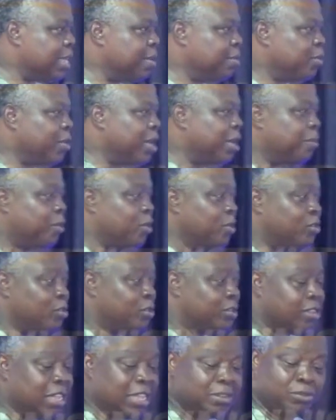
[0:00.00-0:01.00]
me where I'm going to
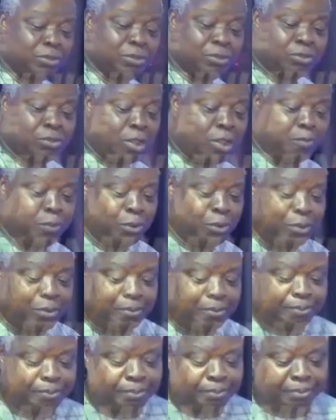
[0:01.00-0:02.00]
start. Stop.
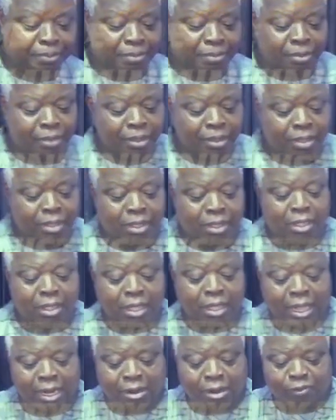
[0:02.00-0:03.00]

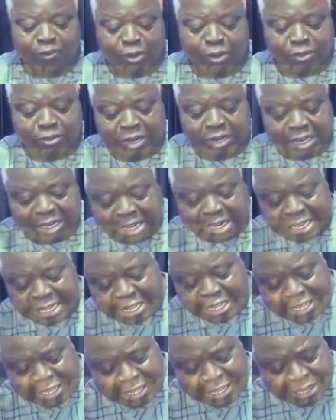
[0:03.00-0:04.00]
And
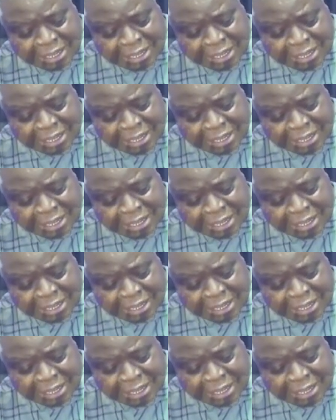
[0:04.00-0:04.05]
unfortunately,